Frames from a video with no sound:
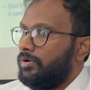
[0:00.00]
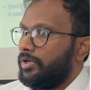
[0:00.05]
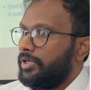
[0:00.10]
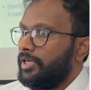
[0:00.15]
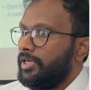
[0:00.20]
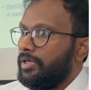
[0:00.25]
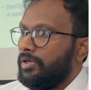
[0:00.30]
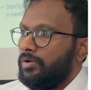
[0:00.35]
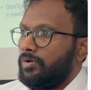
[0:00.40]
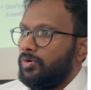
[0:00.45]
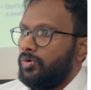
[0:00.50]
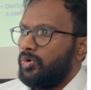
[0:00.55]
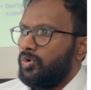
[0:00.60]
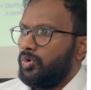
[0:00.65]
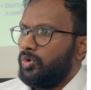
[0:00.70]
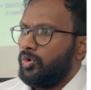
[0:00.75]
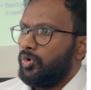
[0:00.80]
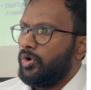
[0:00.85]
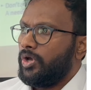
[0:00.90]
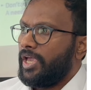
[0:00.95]
okay,
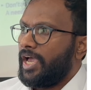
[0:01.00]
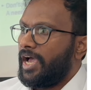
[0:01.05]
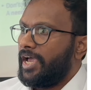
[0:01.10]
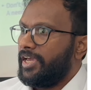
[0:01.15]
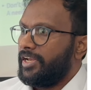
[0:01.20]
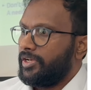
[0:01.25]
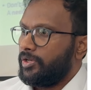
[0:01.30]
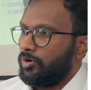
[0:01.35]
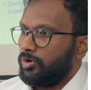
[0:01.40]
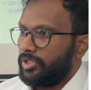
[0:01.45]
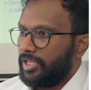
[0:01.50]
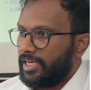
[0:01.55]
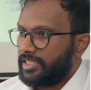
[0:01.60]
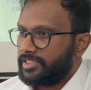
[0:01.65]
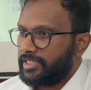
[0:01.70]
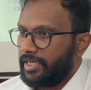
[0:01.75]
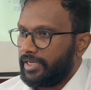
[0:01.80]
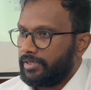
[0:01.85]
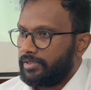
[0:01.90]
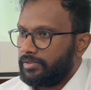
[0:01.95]
no AIND on that
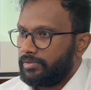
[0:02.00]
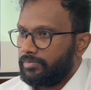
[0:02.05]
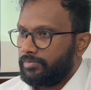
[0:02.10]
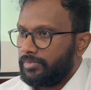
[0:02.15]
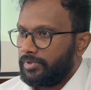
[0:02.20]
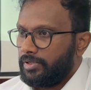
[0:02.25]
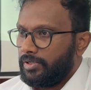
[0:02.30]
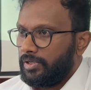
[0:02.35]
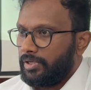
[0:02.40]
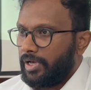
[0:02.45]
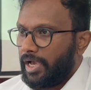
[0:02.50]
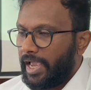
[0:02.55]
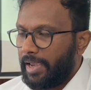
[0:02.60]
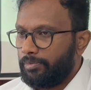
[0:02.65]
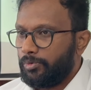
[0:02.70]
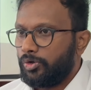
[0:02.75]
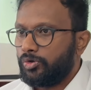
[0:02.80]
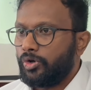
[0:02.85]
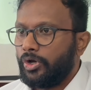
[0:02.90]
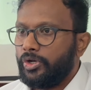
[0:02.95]
side.
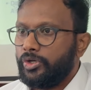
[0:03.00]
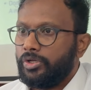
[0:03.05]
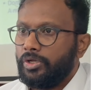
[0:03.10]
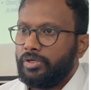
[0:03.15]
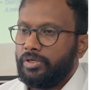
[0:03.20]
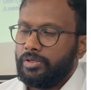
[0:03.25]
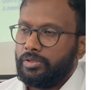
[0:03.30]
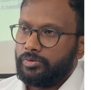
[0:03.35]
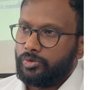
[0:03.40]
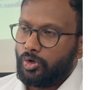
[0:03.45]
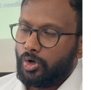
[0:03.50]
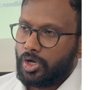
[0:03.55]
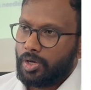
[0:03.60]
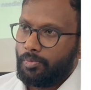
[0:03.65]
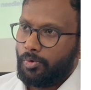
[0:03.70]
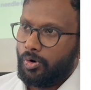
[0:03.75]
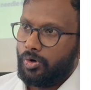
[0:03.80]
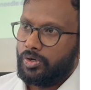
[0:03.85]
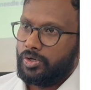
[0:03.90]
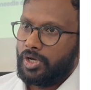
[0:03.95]
I'm not going to talk
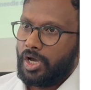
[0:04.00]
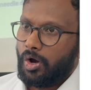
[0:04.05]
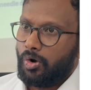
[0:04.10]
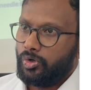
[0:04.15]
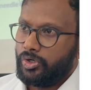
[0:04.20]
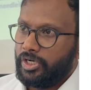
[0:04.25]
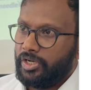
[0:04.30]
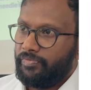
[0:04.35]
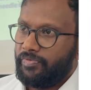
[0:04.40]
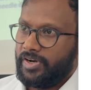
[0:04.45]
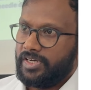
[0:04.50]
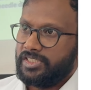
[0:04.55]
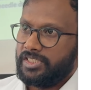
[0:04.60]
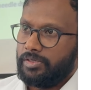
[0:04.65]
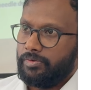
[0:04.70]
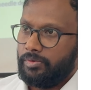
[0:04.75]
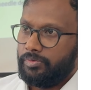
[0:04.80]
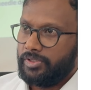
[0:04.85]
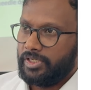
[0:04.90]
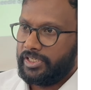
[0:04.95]
about how to
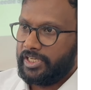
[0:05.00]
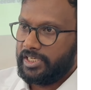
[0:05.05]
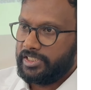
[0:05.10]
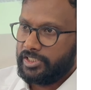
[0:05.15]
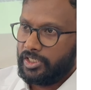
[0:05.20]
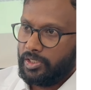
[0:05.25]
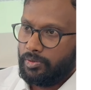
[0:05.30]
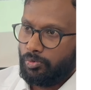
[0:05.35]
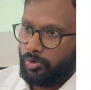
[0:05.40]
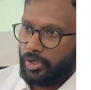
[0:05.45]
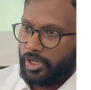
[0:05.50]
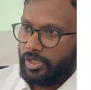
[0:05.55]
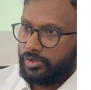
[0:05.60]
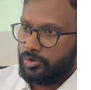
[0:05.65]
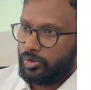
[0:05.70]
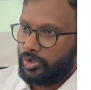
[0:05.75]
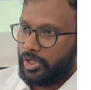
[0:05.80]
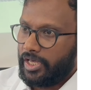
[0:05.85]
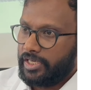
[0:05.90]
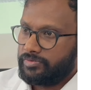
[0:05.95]
differentiate between the tension
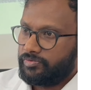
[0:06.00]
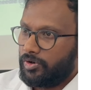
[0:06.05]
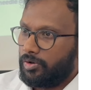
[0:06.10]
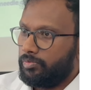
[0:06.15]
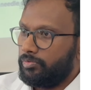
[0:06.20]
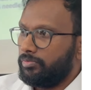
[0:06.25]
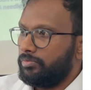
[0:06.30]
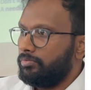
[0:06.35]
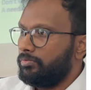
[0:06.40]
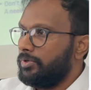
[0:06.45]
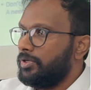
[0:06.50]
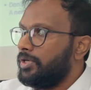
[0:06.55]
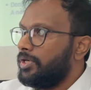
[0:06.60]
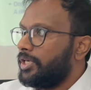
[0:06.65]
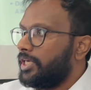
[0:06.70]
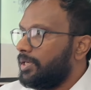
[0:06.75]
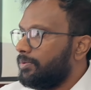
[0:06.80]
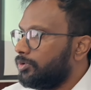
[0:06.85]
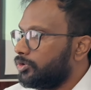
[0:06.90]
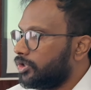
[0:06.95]
pneumothorax from
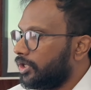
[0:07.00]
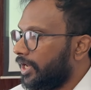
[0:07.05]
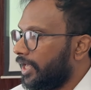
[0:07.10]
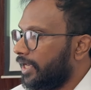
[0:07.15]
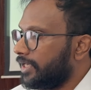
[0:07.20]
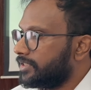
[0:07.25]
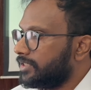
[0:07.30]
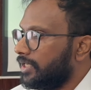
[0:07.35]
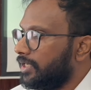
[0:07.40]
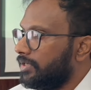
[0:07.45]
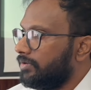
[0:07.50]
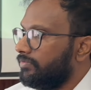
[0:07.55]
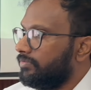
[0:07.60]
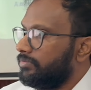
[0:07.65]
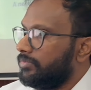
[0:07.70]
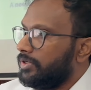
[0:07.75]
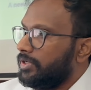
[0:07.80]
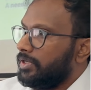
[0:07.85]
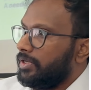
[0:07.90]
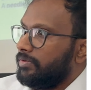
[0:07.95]
hemothorax
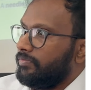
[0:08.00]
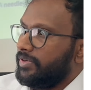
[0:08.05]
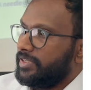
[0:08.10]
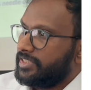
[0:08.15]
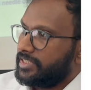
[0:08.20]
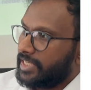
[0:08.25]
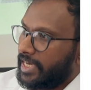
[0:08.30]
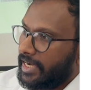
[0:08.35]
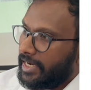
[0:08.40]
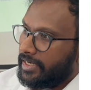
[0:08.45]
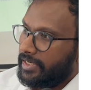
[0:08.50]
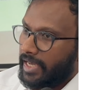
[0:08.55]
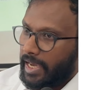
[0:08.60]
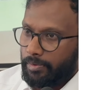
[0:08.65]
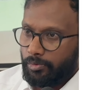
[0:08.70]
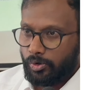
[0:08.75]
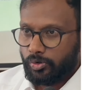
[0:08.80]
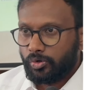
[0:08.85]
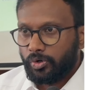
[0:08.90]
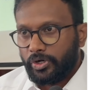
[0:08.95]
and which side.
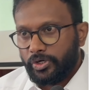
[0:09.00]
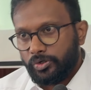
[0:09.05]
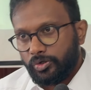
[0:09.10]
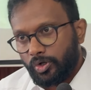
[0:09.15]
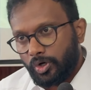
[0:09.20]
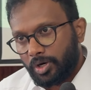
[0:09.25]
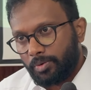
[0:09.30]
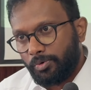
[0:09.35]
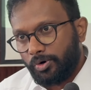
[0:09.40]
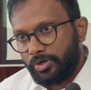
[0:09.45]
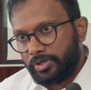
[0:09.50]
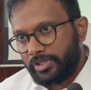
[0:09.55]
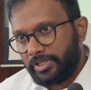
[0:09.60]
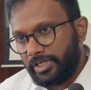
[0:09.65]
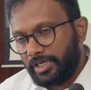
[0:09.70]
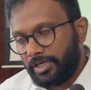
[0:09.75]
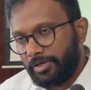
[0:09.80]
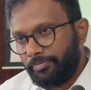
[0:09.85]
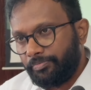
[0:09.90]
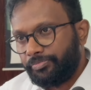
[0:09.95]
I'm not going to talk about
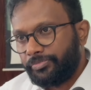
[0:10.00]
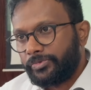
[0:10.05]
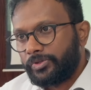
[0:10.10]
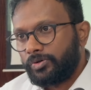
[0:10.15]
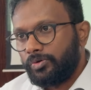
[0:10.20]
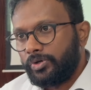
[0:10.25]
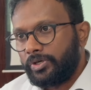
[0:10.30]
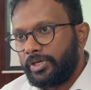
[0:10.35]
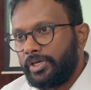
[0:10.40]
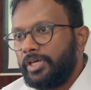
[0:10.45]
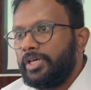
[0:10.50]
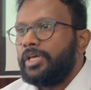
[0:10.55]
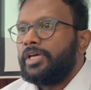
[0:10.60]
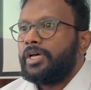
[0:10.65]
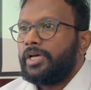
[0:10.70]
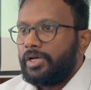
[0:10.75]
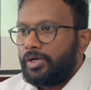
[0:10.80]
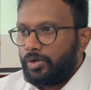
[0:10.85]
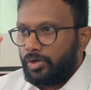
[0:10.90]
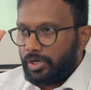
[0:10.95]
here, okay.
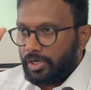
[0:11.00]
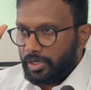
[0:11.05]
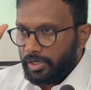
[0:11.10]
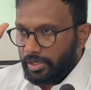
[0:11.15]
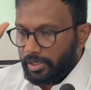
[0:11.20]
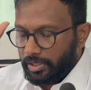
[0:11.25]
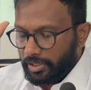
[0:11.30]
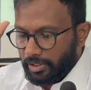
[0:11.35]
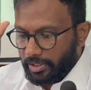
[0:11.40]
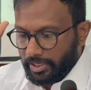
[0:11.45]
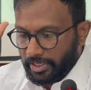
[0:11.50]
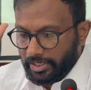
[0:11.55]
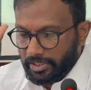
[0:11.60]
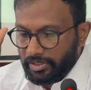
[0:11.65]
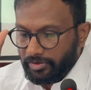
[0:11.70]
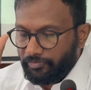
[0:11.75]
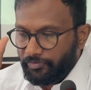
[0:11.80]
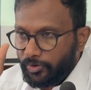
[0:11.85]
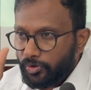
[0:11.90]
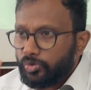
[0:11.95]

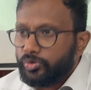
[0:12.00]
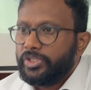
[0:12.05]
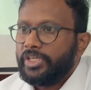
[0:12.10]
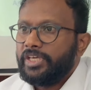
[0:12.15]
In few